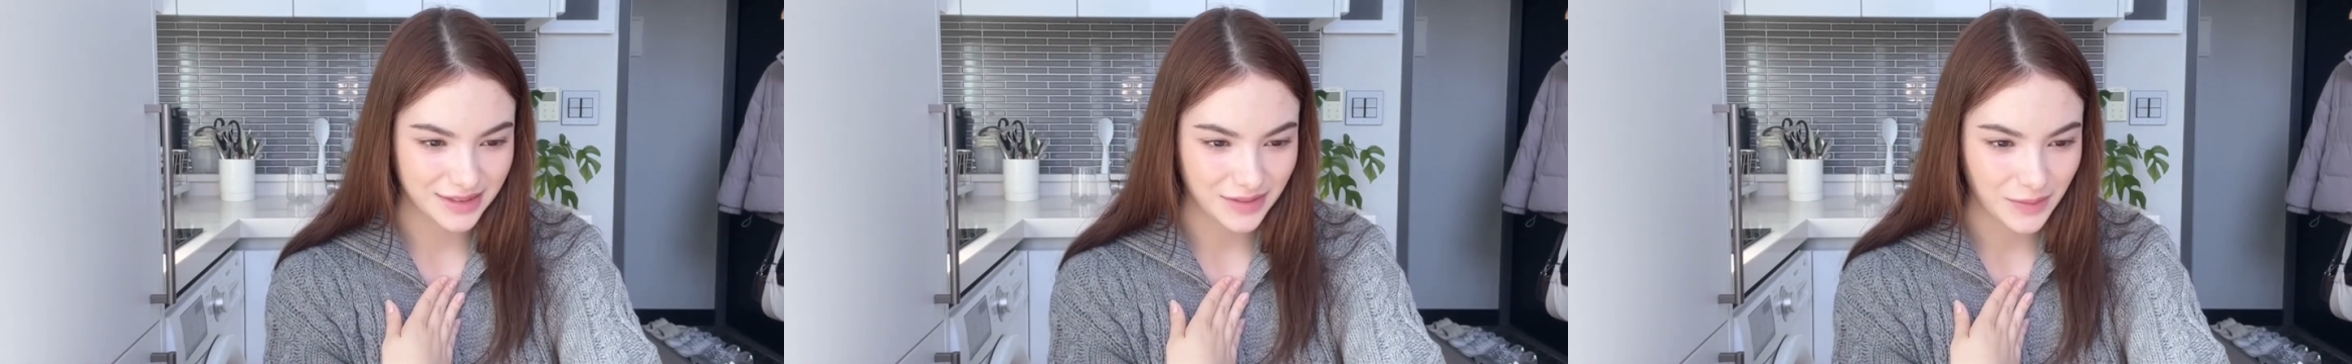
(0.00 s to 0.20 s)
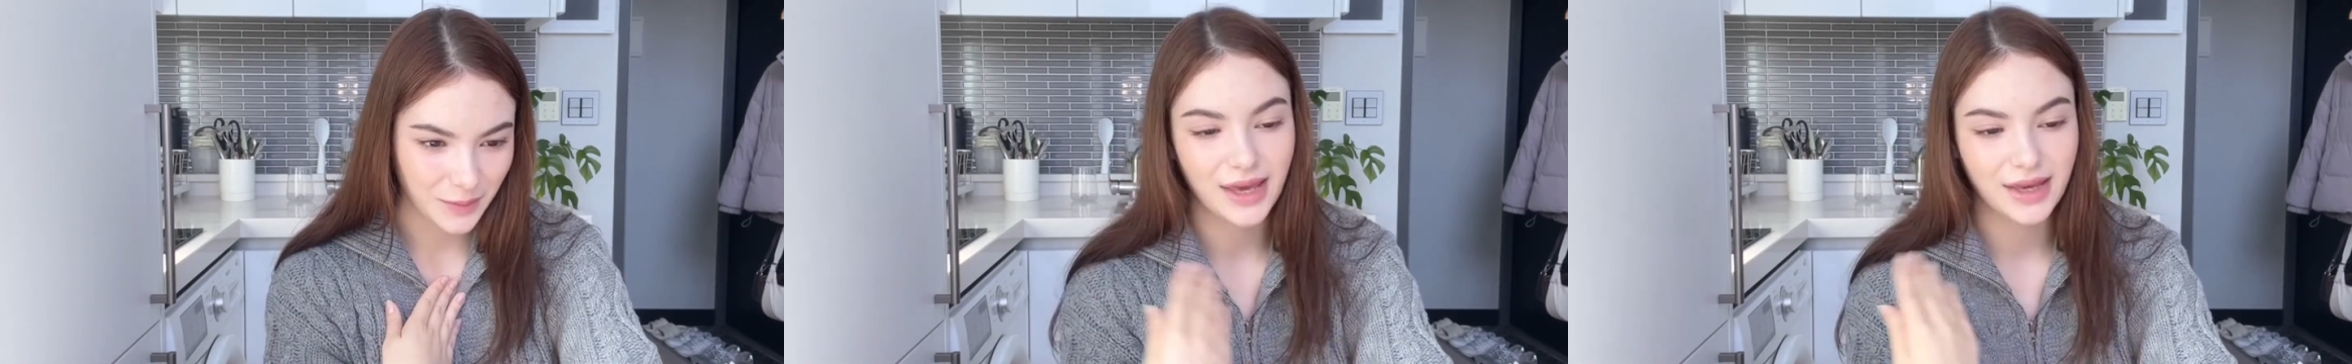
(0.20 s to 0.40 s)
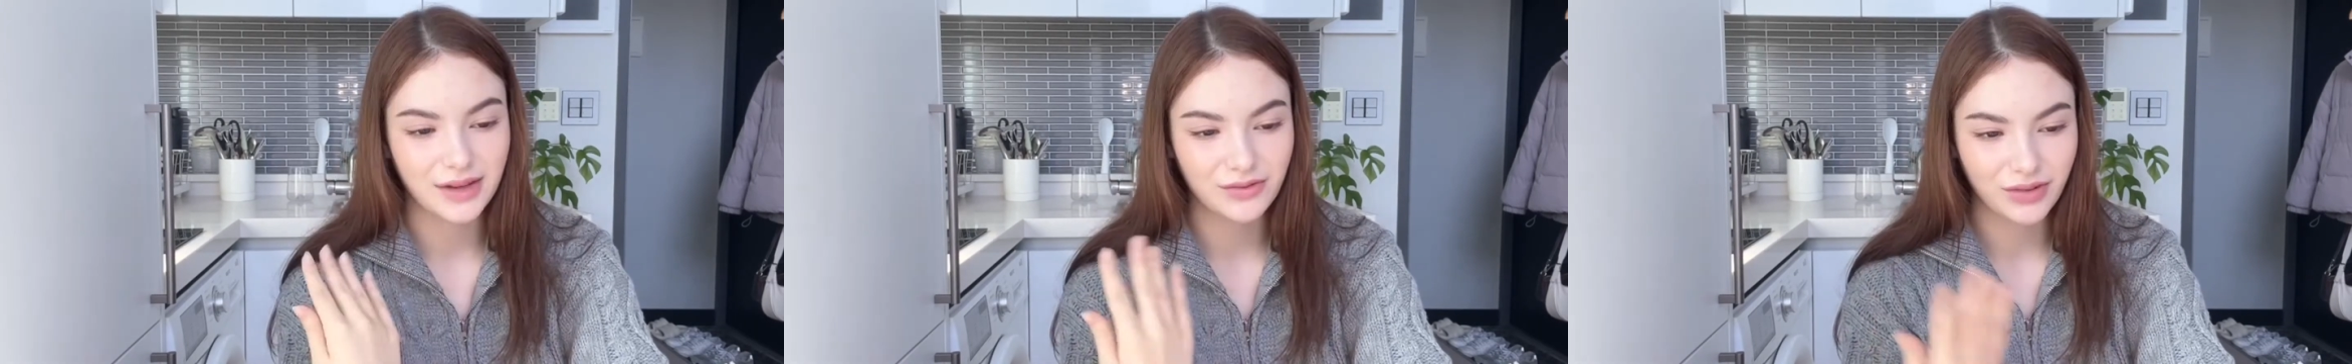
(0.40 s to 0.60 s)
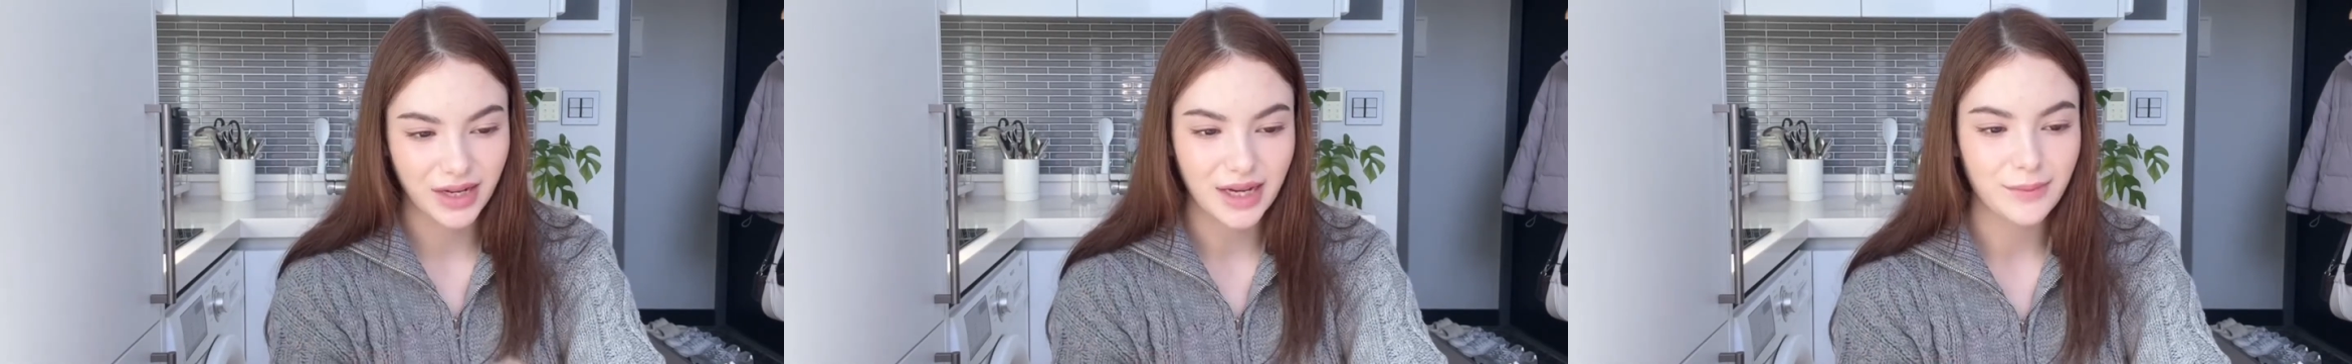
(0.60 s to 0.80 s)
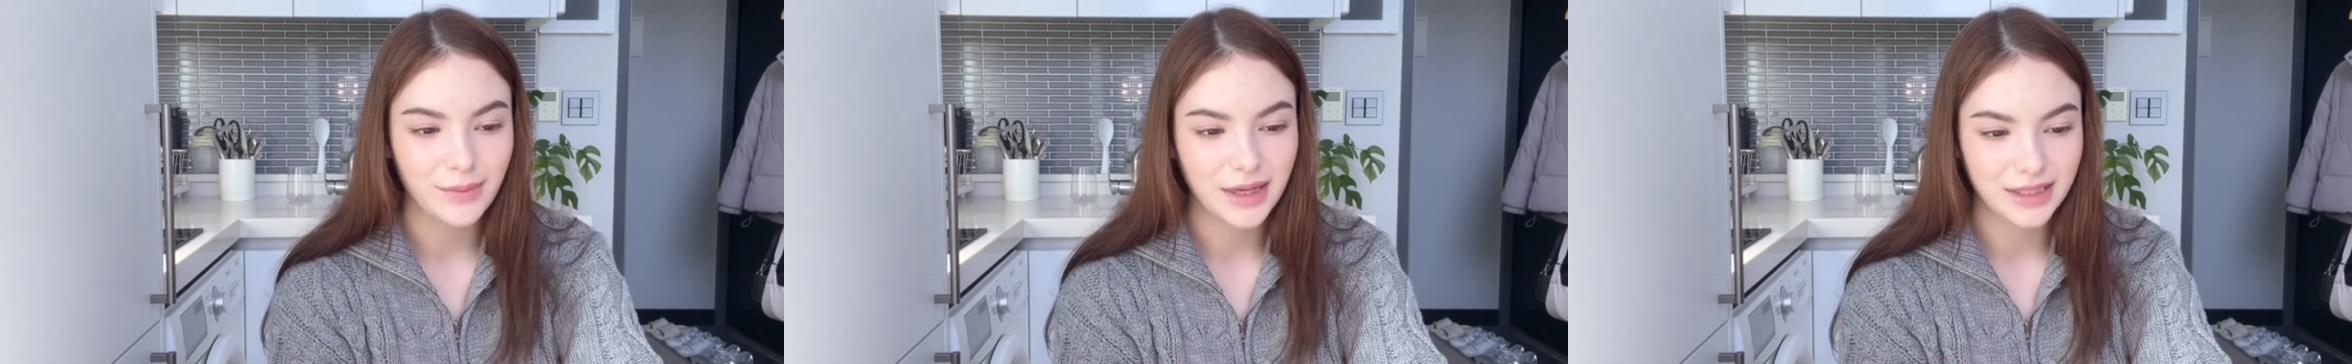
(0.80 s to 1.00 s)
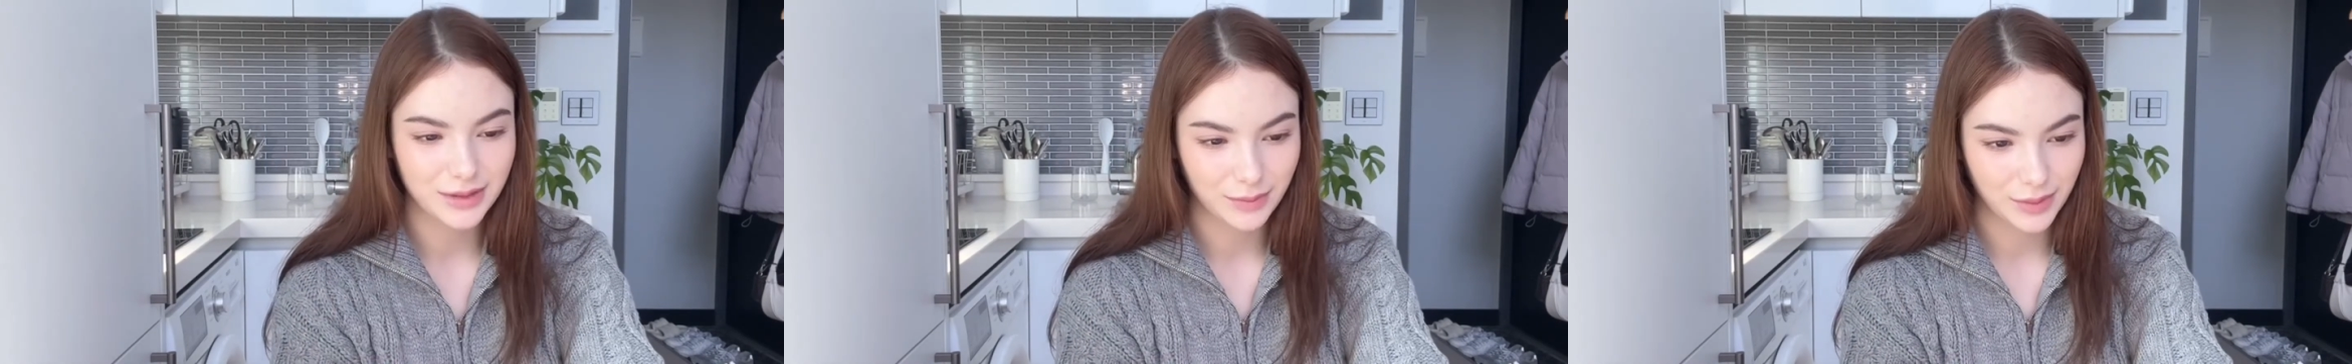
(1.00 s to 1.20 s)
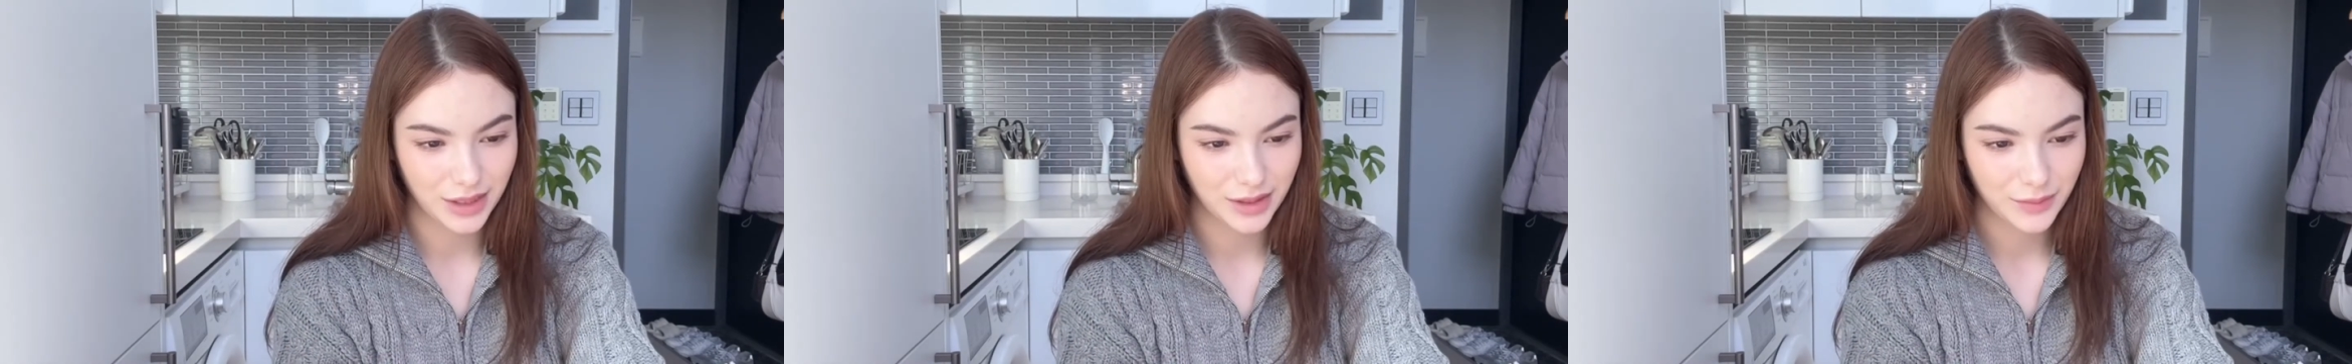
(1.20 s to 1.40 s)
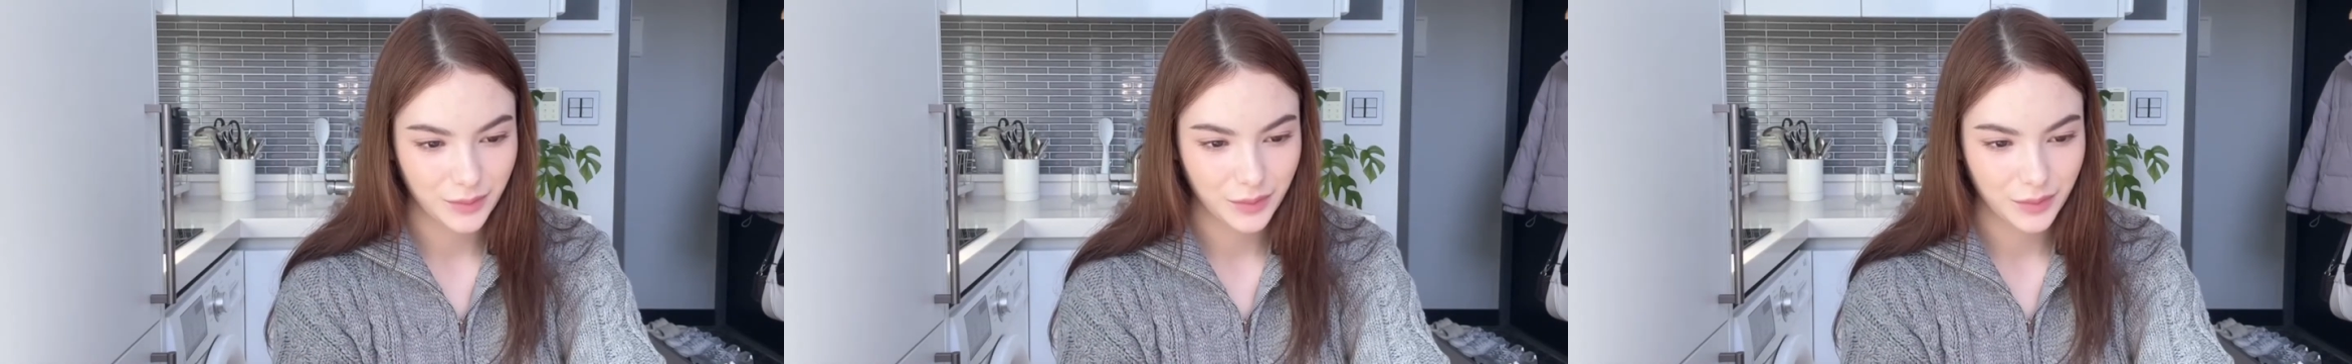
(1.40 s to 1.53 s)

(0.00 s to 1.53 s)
they recommend me